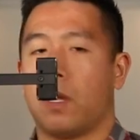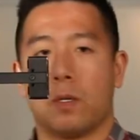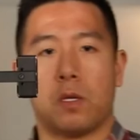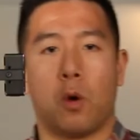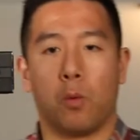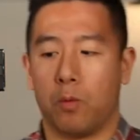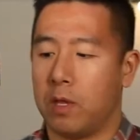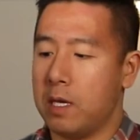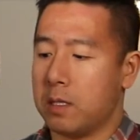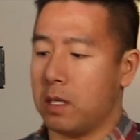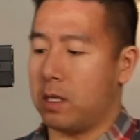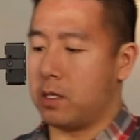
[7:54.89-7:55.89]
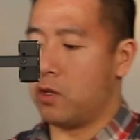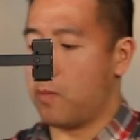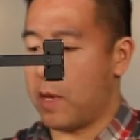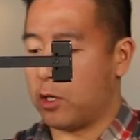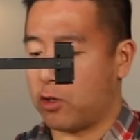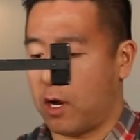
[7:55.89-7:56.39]
So these are the two
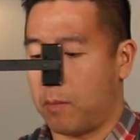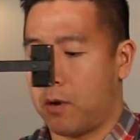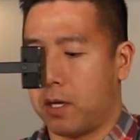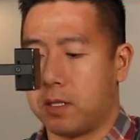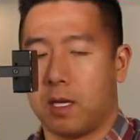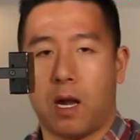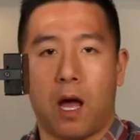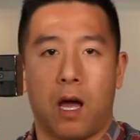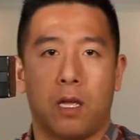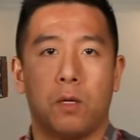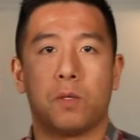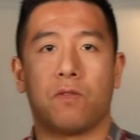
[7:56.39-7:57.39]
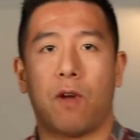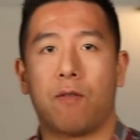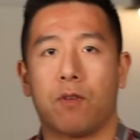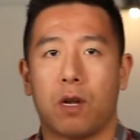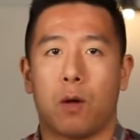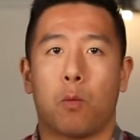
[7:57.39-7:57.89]
main tripods that I use for
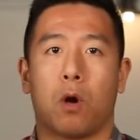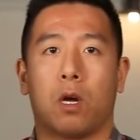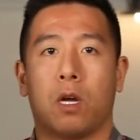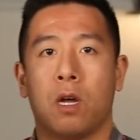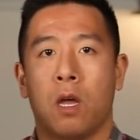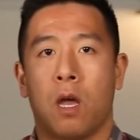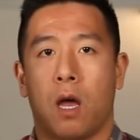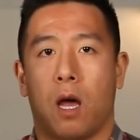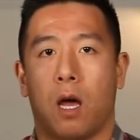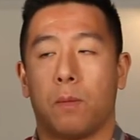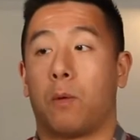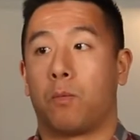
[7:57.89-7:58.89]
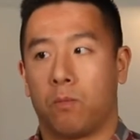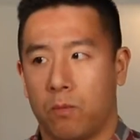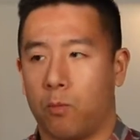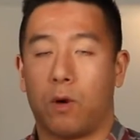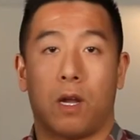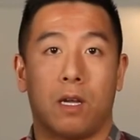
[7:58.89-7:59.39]
everyday work
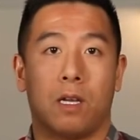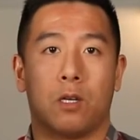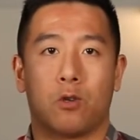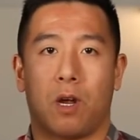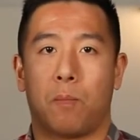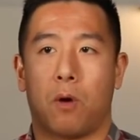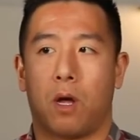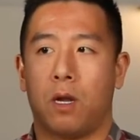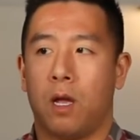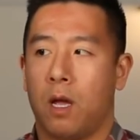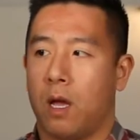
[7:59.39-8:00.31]
when I need a tripod.